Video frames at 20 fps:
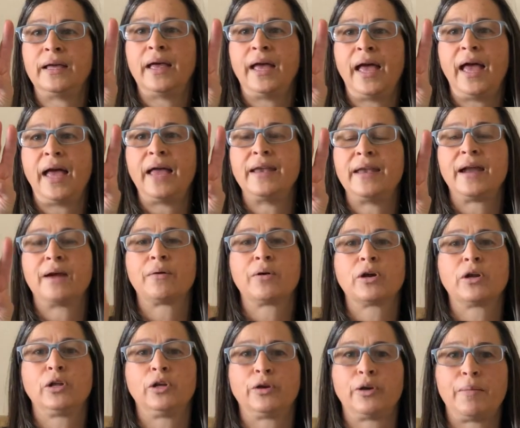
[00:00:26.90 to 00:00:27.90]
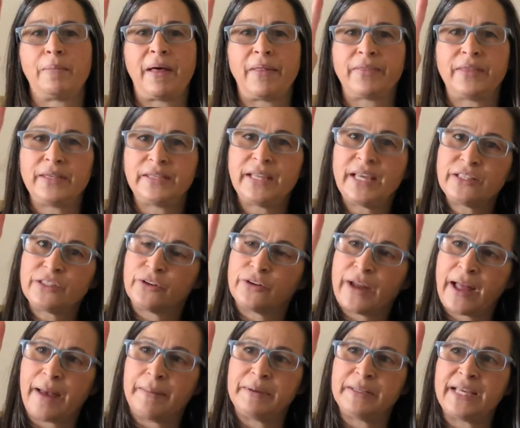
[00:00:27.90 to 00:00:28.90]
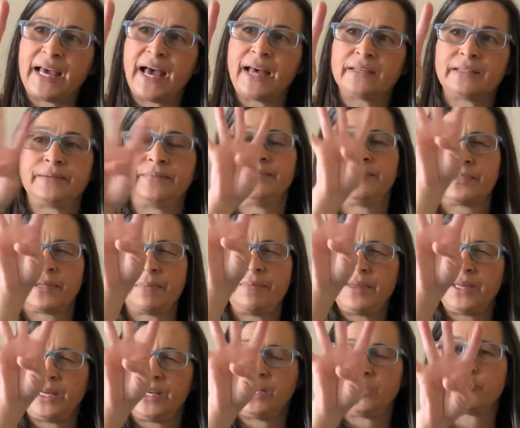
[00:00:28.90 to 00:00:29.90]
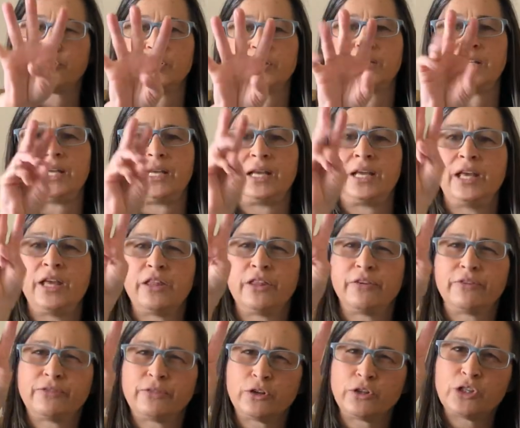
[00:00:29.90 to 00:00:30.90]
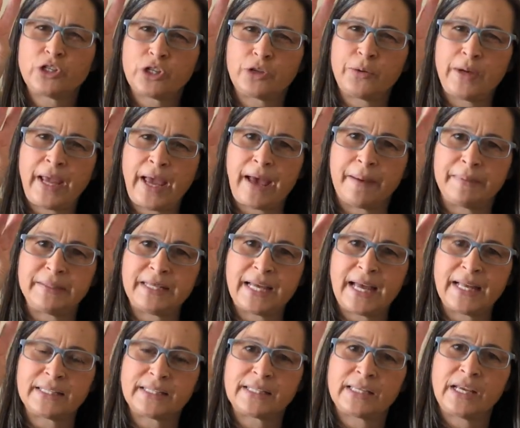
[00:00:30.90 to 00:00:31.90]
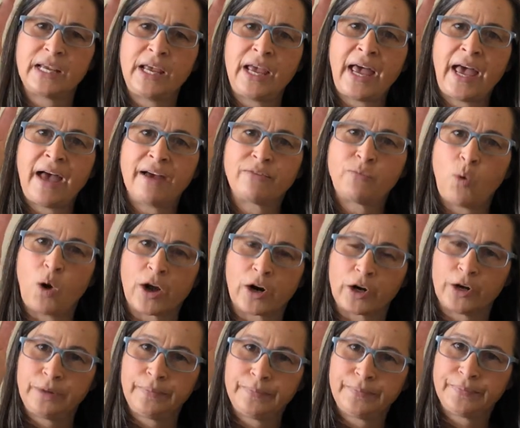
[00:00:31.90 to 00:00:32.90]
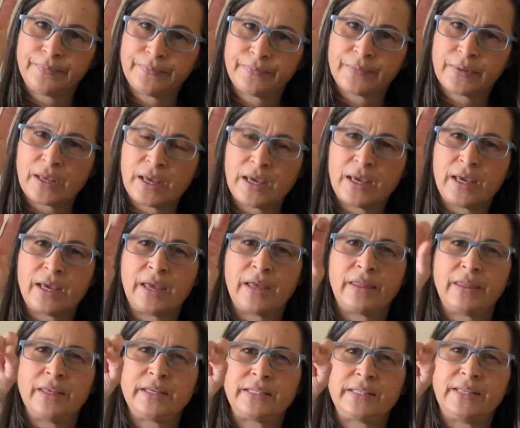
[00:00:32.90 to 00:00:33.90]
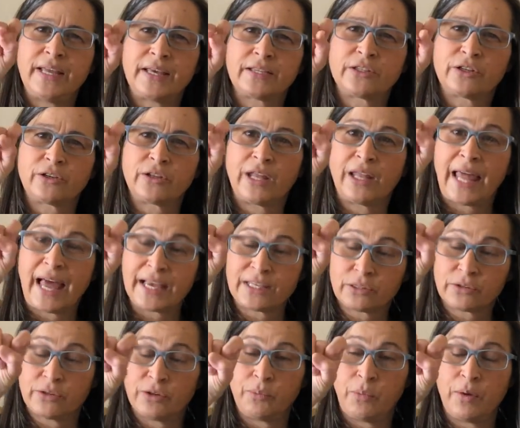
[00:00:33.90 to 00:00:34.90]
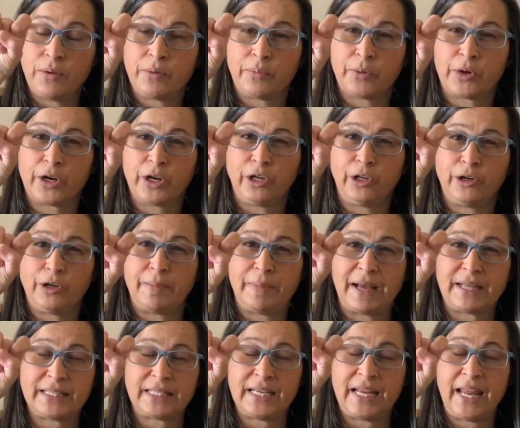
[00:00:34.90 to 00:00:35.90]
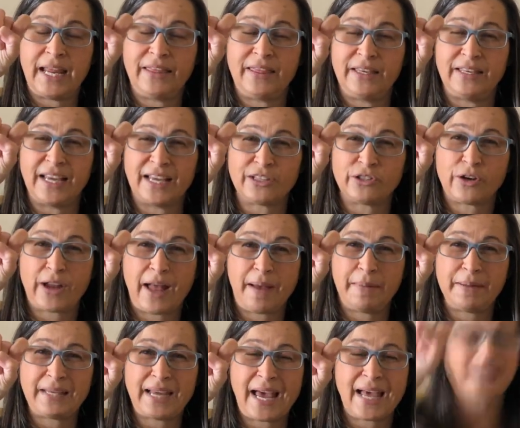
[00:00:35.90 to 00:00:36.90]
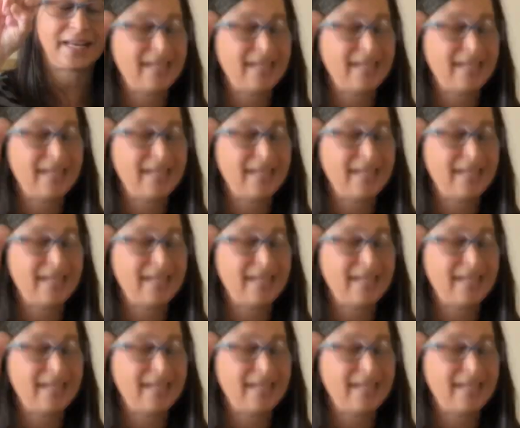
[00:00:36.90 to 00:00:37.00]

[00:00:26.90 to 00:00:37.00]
And now we're going to learn about the desert habitat. Something interesting. The first three habitats have water. This desert, the one that we're going to learn about today, the desert habitat,